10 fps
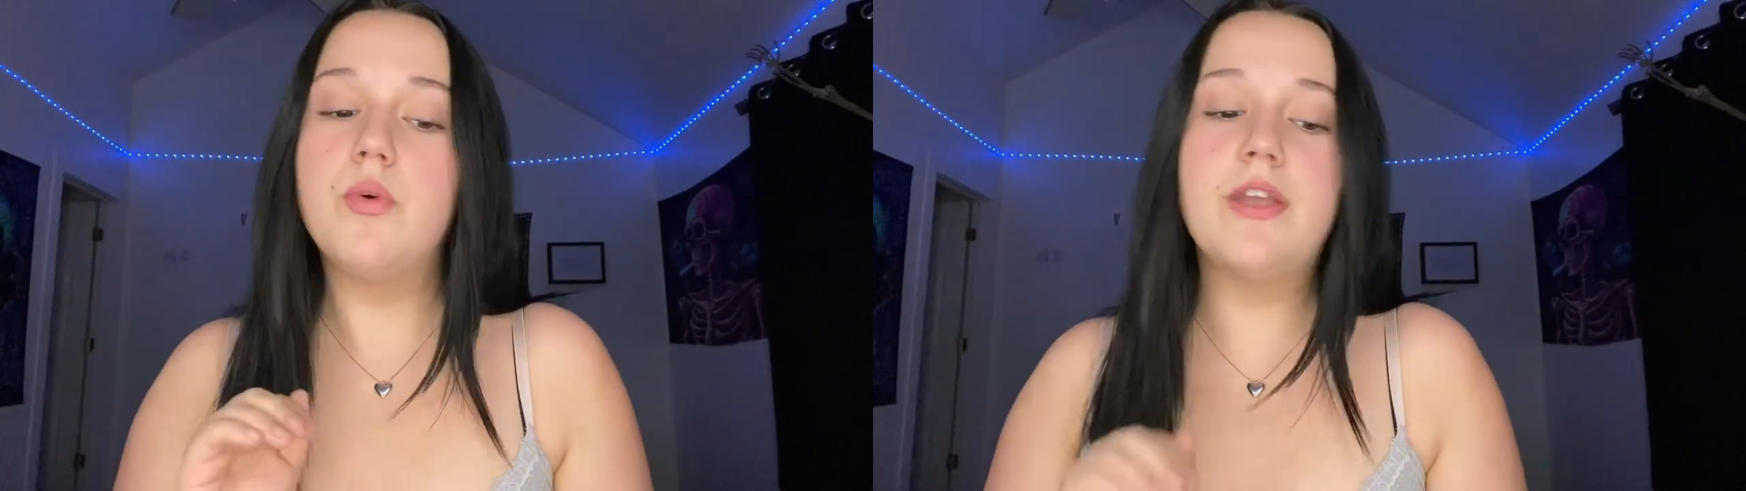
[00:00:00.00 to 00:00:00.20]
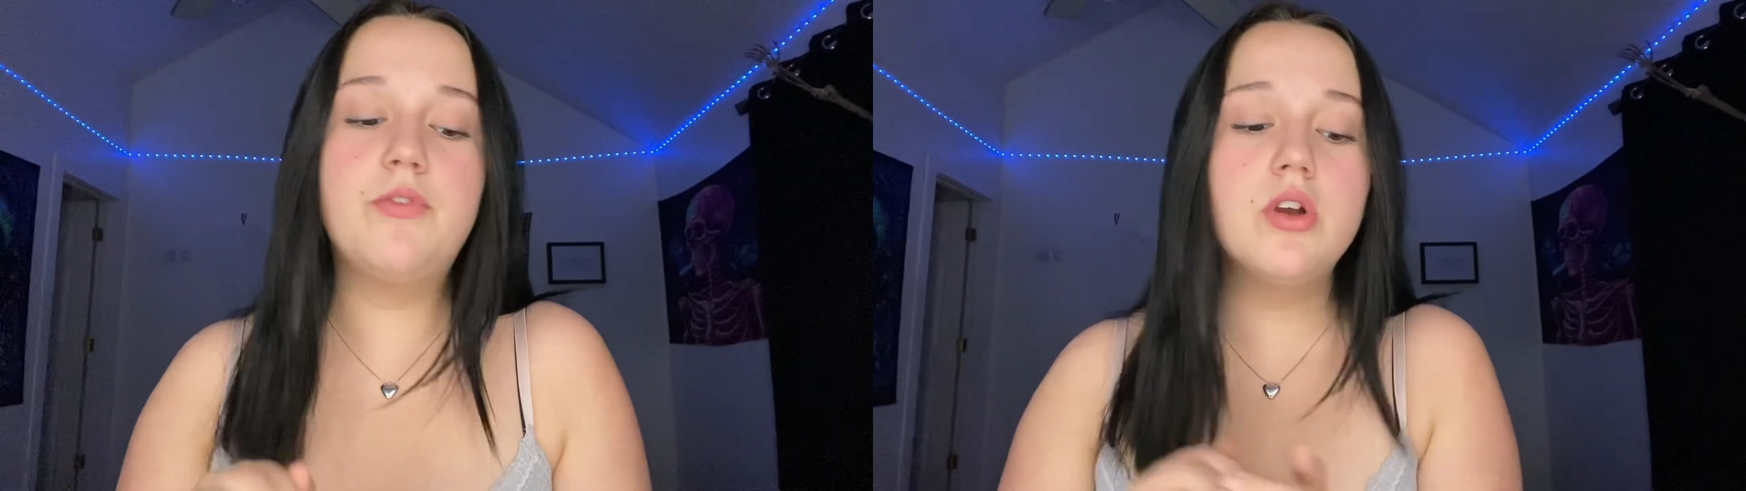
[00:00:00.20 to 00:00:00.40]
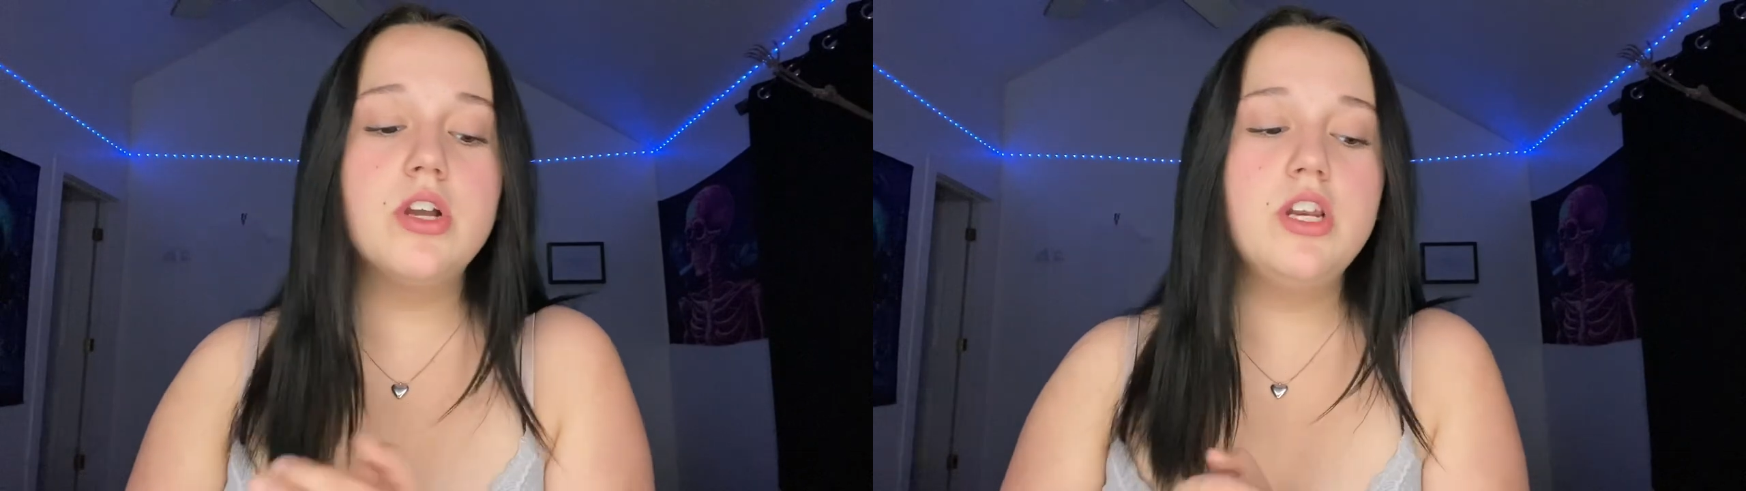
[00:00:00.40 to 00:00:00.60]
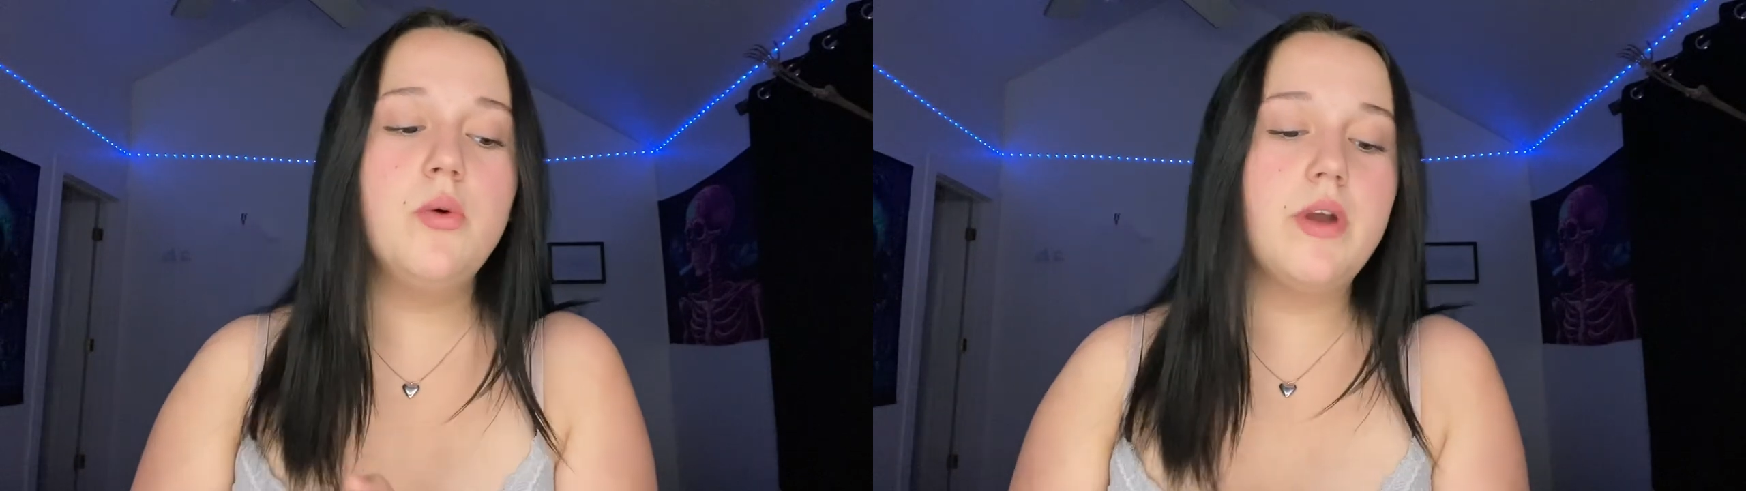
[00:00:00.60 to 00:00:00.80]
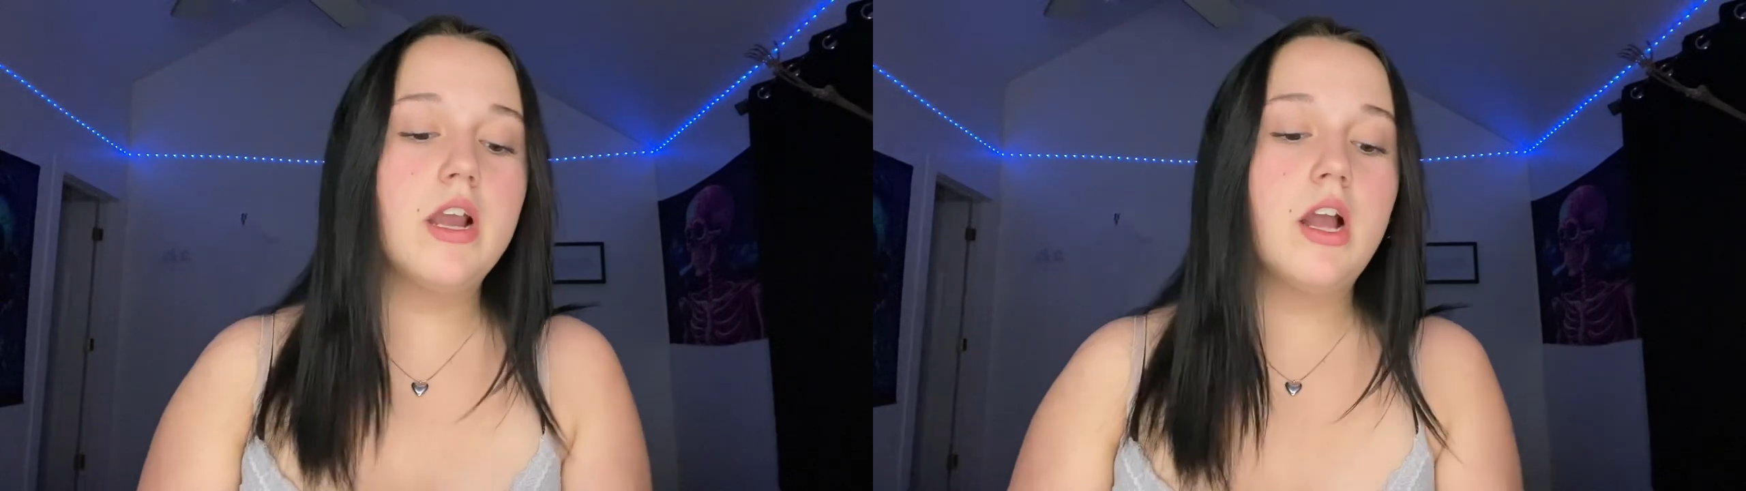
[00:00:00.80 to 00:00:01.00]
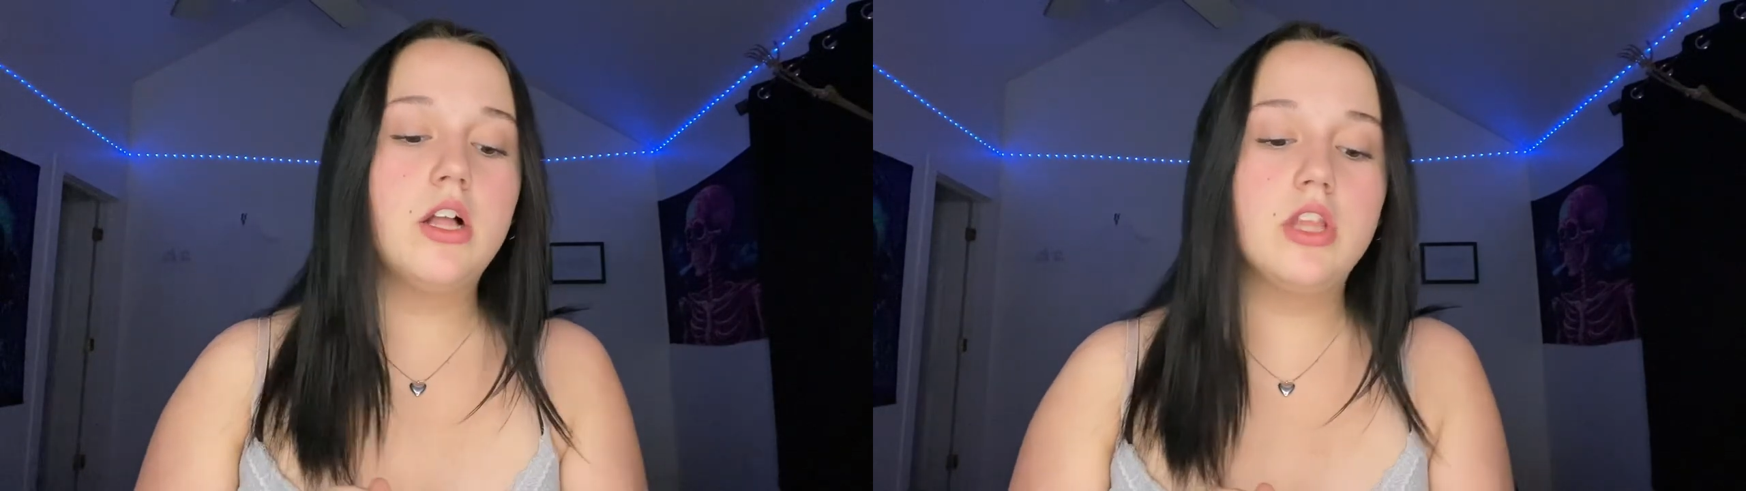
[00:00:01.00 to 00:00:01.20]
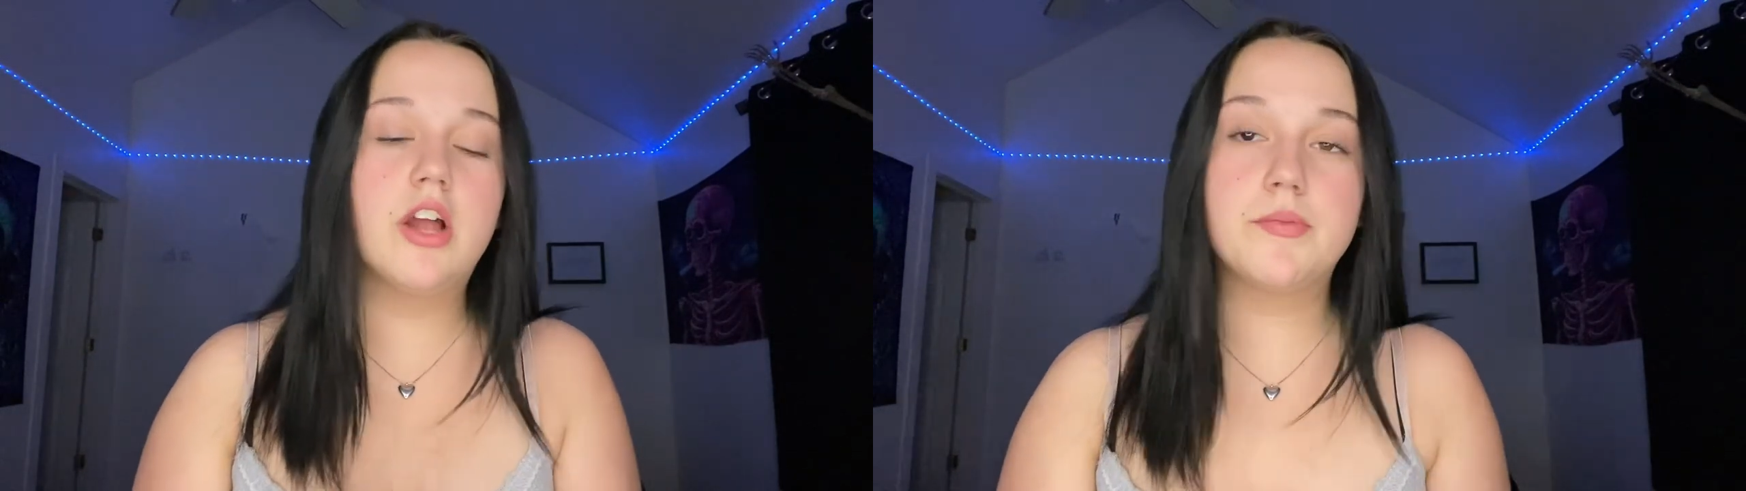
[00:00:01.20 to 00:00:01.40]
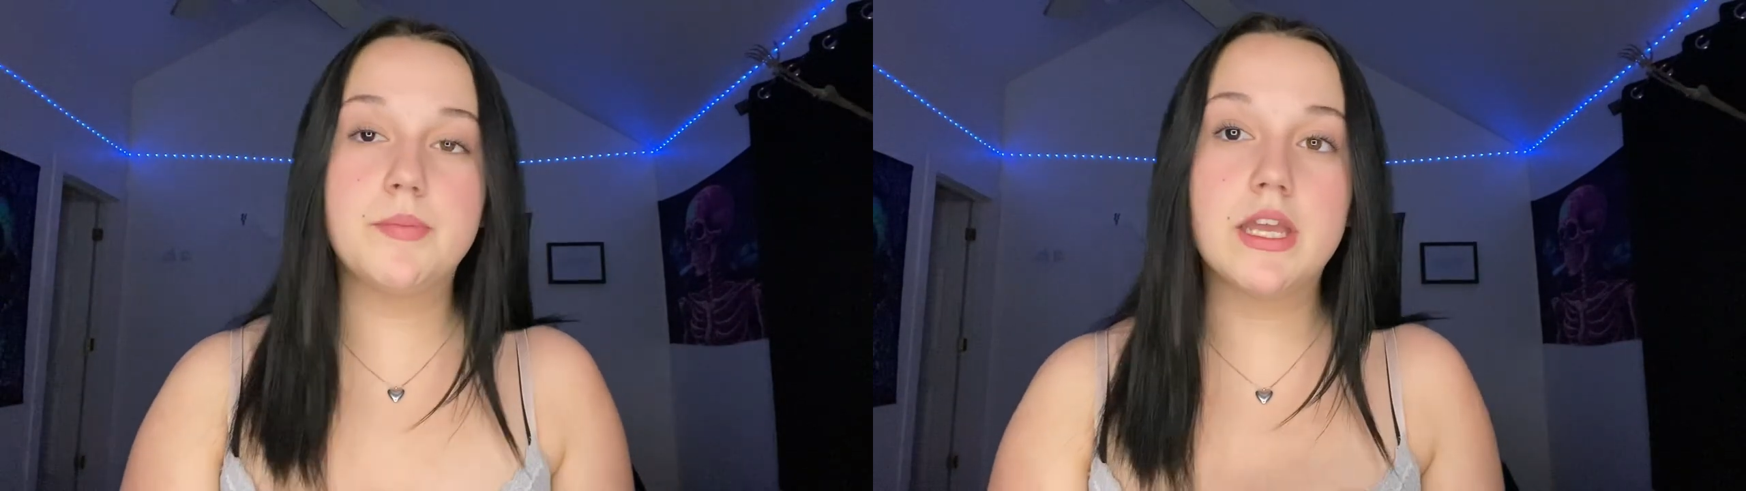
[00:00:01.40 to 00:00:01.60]
If you're gonna wear a
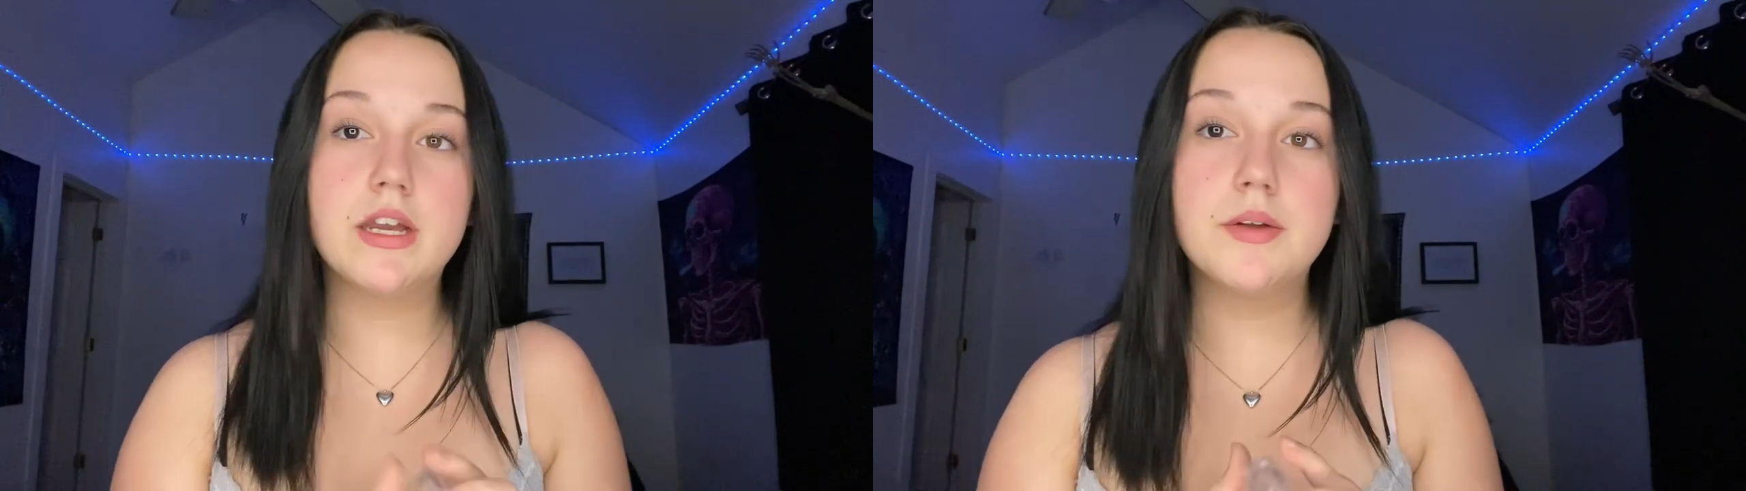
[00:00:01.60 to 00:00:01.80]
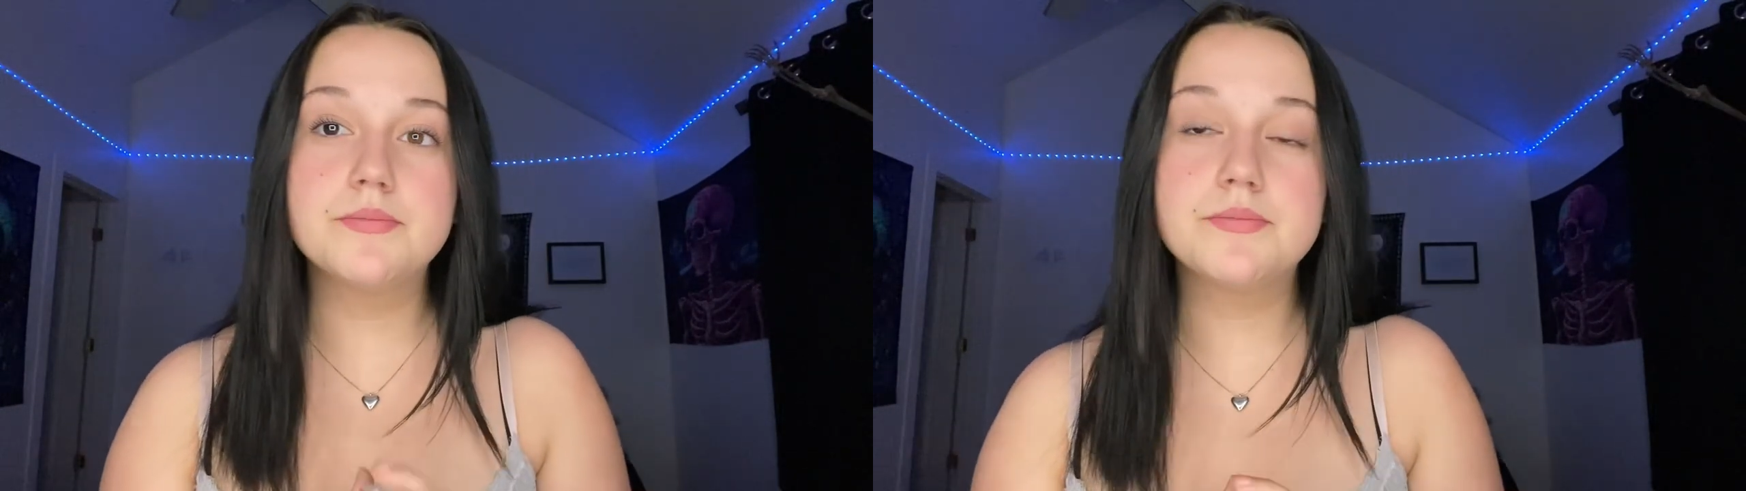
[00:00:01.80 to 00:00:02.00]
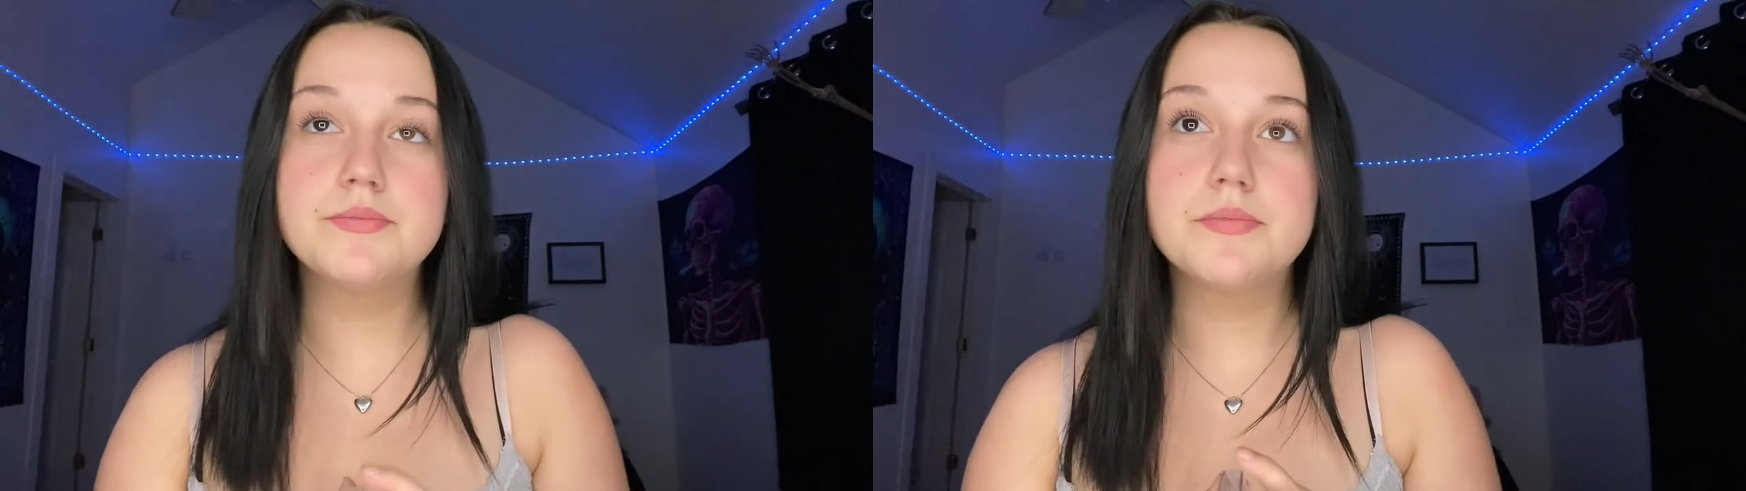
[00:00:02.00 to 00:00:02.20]
lot of makeup,